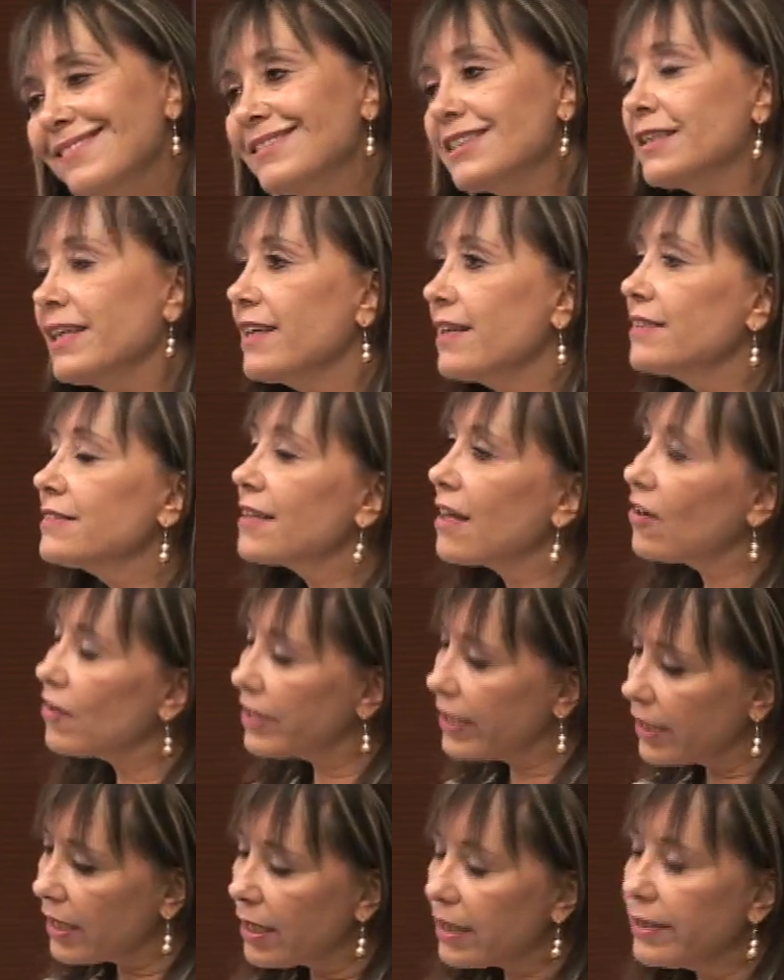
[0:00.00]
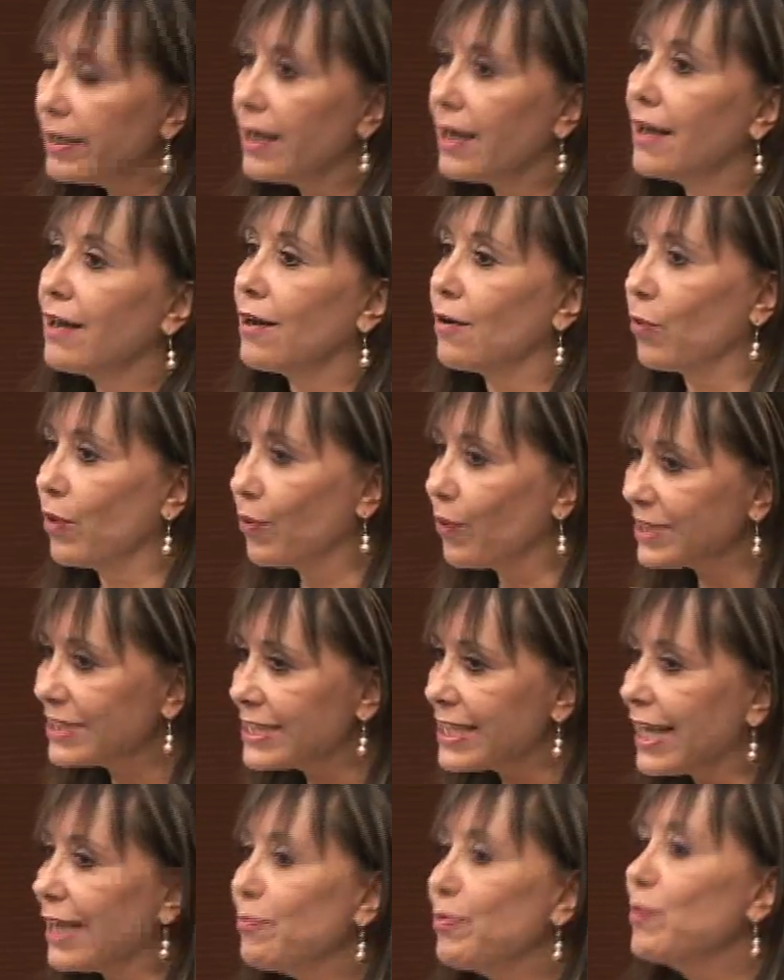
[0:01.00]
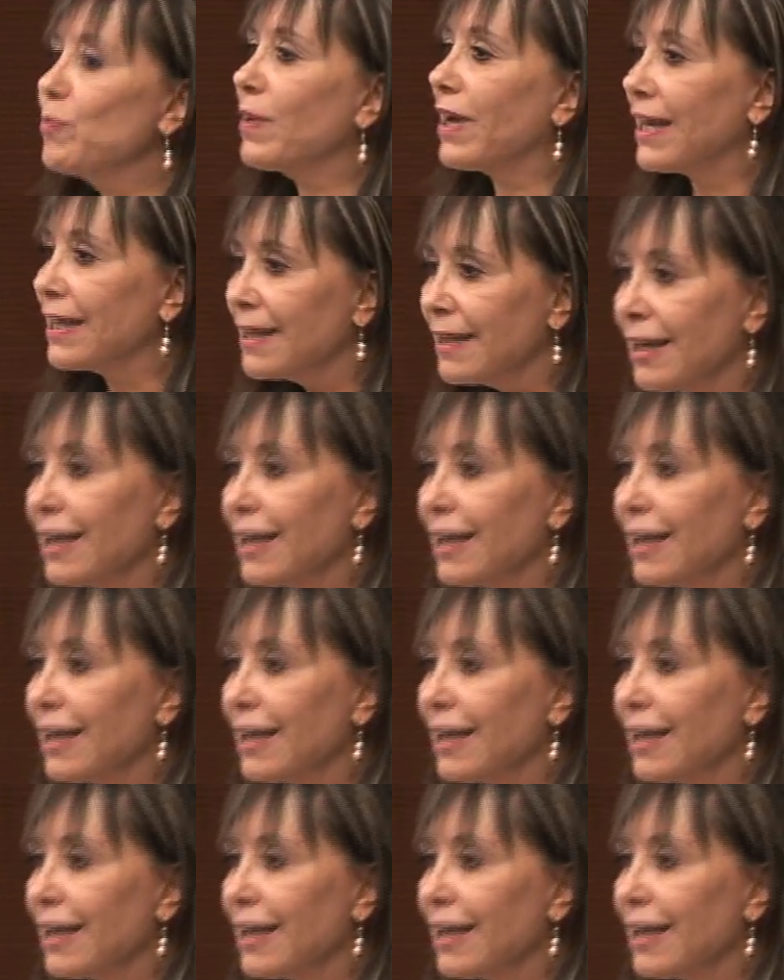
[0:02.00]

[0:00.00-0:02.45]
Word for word: Okay, oh yeah, yeah, and we were taping, but